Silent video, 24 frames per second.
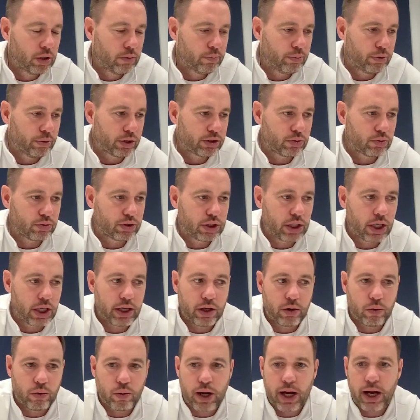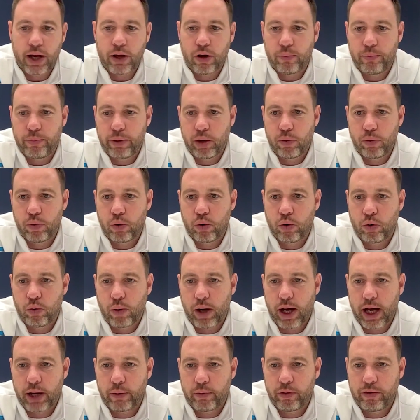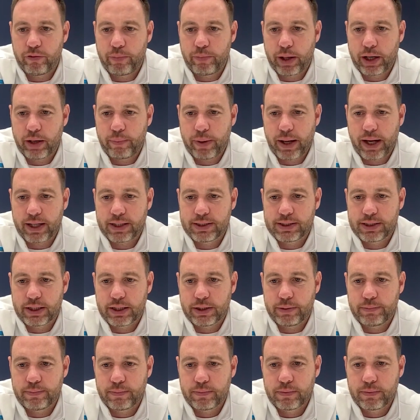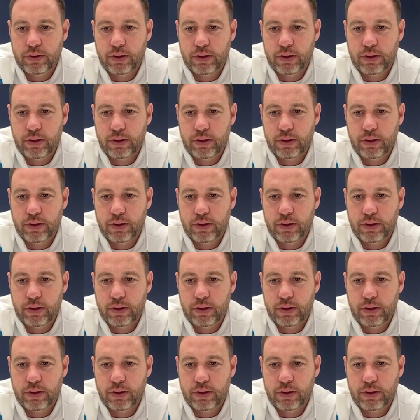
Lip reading: Bristol City away or Millwall away, we've been a better team.